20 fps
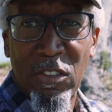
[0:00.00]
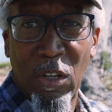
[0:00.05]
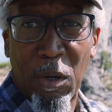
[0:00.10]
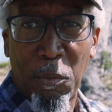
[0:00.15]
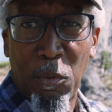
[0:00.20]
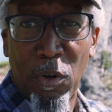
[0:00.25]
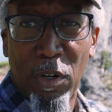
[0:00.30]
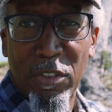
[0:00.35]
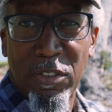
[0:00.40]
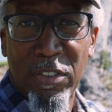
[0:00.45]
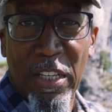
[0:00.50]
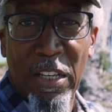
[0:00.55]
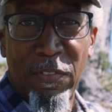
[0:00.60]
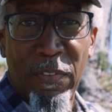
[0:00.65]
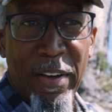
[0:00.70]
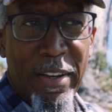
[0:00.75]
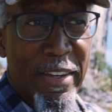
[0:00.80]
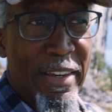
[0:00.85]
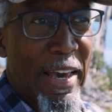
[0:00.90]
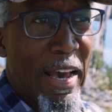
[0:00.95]
So I want to see
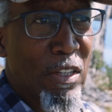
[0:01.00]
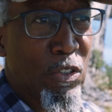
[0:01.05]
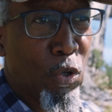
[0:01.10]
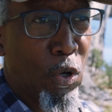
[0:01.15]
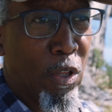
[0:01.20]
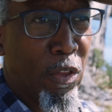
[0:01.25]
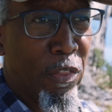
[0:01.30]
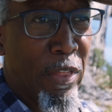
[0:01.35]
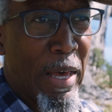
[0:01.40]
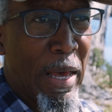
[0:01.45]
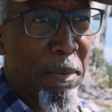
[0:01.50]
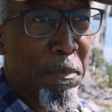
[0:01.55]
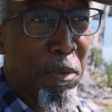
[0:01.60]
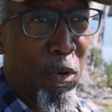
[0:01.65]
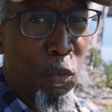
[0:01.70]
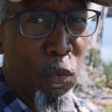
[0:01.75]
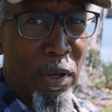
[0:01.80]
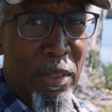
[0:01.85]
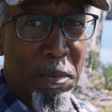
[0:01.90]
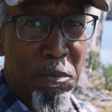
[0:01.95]
if I can catch all of that,
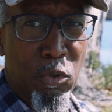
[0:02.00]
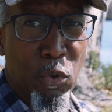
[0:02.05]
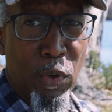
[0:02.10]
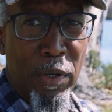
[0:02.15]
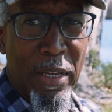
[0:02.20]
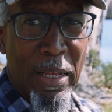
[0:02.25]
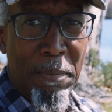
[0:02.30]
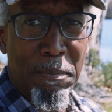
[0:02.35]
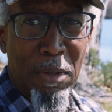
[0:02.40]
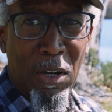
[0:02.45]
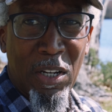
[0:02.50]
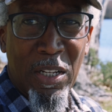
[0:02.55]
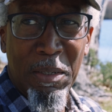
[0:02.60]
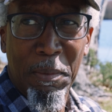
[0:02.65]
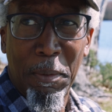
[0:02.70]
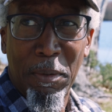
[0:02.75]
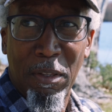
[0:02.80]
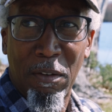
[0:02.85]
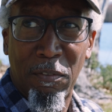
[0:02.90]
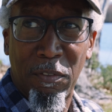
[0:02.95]
but while I'm doing it, I'm not going
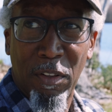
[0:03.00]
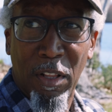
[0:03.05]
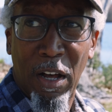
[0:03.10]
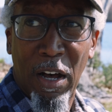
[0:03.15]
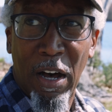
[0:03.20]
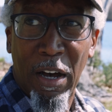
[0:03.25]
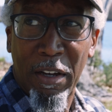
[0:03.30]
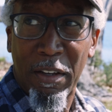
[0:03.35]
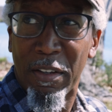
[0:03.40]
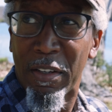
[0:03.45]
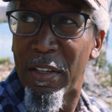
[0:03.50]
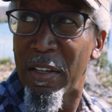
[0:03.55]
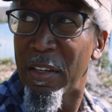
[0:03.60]
to be able to vlog.